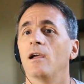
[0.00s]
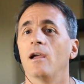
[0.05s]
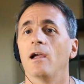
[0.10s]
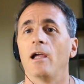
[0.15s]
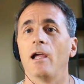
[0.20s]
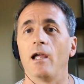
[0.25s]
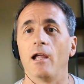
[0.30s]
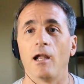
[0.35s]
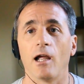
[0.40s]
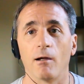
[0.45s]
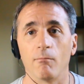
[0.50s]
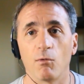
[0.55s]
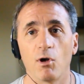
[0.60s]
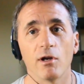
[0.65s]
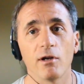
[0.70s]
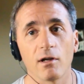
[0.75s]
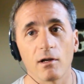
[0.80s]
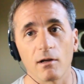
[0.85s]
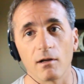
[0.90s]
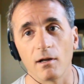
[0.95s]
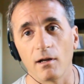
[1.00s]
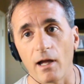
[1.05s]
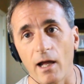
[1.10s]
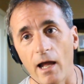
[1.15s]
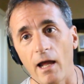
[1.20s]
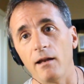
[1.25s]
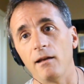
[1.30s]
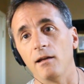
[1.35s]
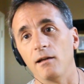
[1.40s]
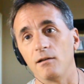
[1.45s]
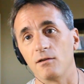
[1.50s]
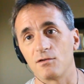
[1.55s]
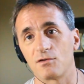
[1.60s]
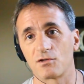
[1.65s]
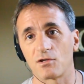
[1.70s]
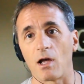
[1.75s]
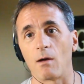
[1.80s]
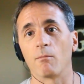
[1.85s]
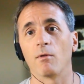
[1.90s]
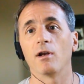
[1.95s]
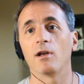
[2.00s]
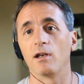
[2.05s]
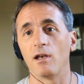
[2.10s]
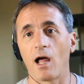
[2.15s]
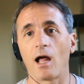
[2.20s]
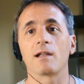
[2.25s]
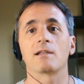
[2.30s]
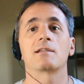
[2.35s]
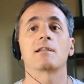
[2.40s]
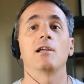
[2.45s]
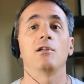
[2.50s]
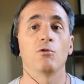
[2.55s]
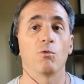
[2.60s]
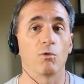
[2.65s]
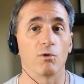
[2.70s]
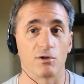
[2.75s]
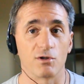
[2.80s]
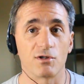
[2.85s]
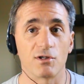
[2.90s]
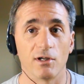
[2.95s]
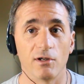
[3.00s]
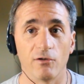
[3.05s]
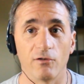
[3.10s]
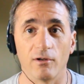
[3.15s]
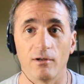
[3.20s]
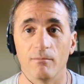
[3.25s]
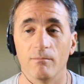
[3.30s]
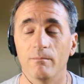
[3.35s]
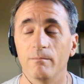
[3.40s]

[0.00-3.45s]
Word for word: And I'm going to edit, I'm going to not say the word citizen.